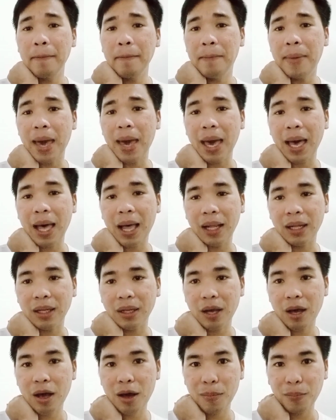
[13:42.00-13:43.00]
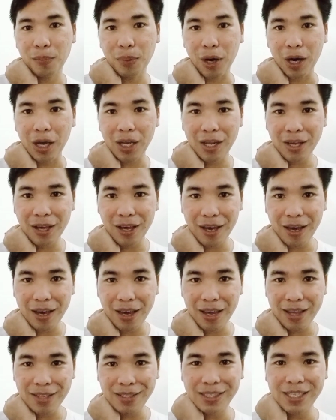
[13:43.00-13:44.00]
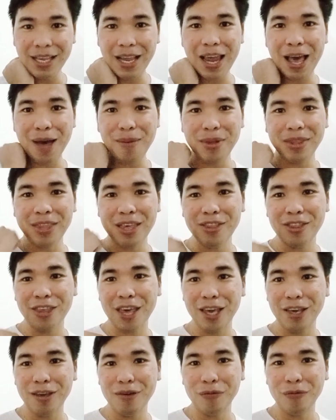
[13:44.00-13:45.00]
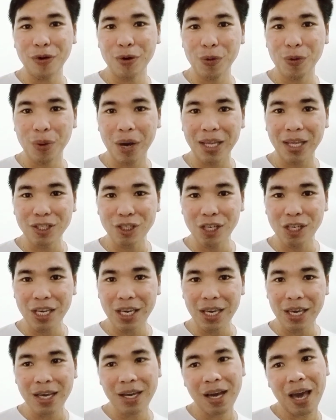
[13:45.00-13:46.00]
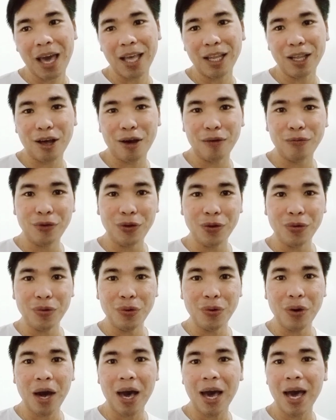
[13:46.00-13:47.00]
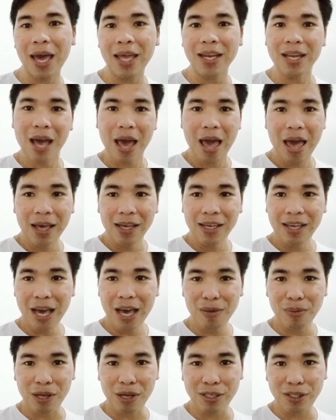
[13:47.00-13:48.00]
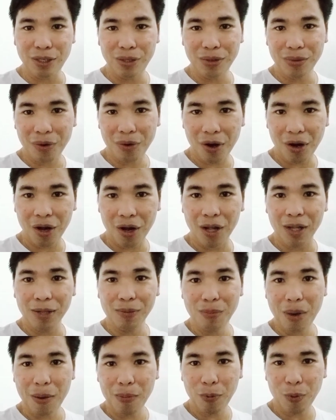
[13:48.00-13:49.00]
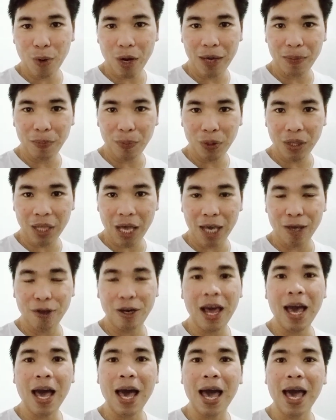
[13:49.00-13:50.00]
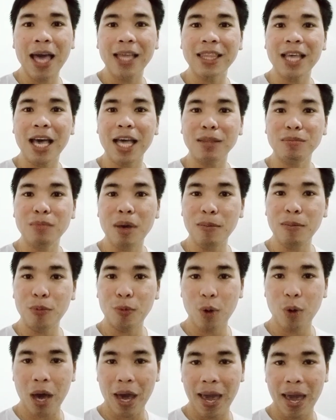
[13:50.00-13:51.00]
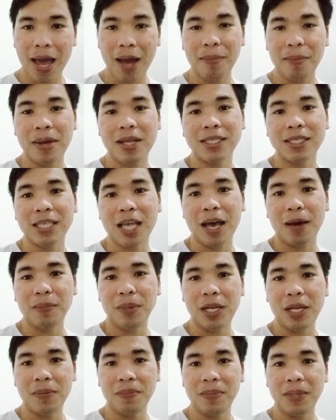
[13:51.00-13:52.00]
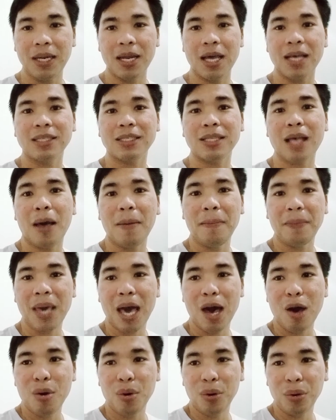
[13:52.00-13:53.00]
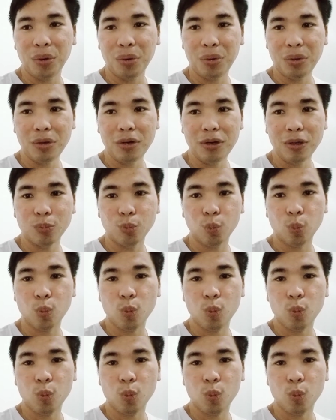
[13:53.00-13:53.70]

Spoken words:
bell button. Salamat and thank you for watching. I love you and God bless you all. Mabuhay po tayong lahat at mabuhay ang bansang Pilipinas. Meow!